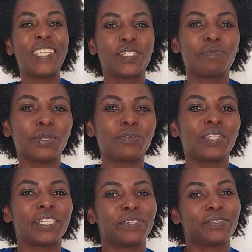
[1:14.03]
let's be
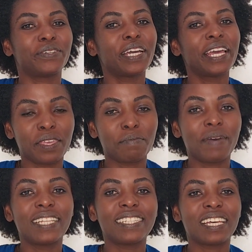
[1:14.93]
real. The
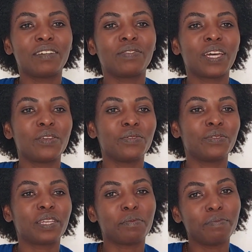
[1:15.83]
months after you
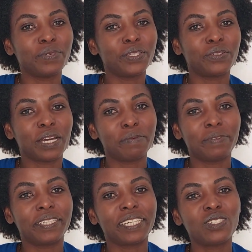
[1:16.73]
submit your
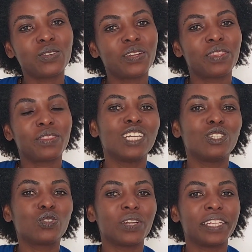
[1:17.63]
application are
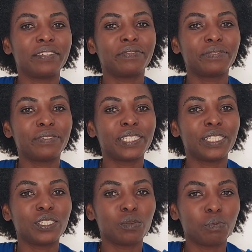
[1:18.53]
usually
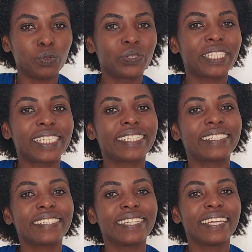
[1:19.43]
fully booked.
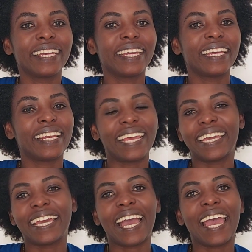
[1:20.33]

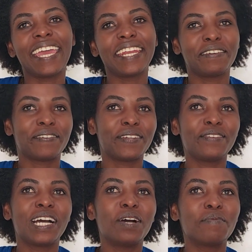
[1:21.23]
I never
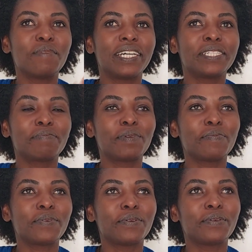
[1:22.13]
knew how much
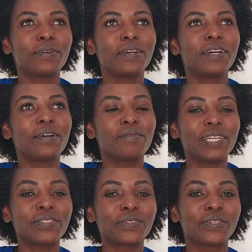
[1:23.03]
people
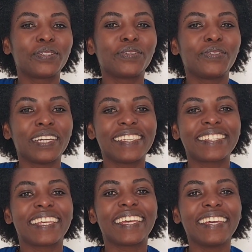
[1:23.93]
want to go to
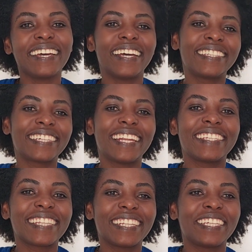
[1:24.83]
USA until
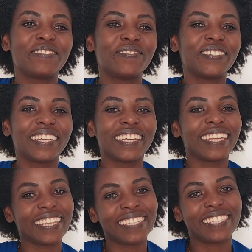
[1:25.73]
I started
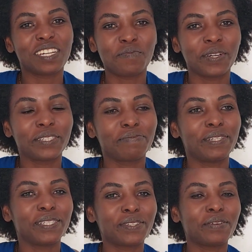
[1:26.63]
booking these
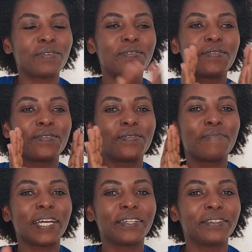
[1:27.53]
appointments. Oh
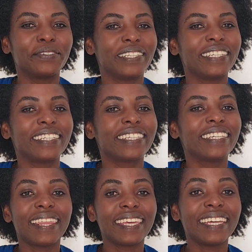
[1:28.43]
my God.
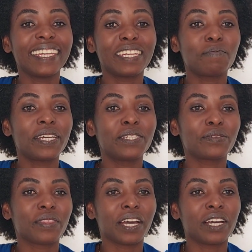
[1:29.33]
I think it depends
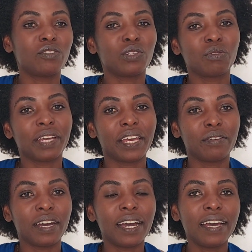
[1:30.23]
on the country where
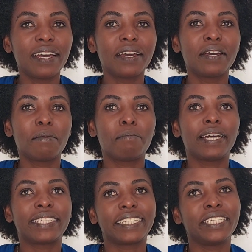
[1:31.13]
you are,
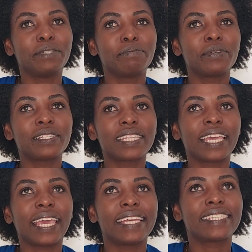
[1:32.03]
but in most
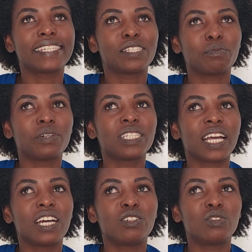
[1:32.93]
cases, most
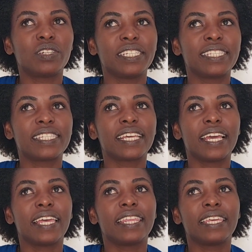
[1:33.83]
countries,
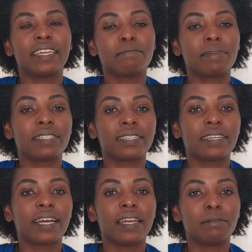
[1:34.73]
the
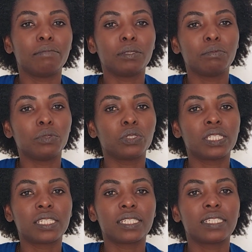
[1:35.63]
embassy can be
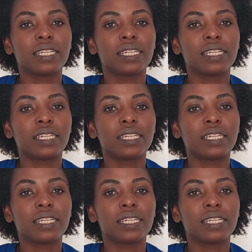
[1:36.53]
booked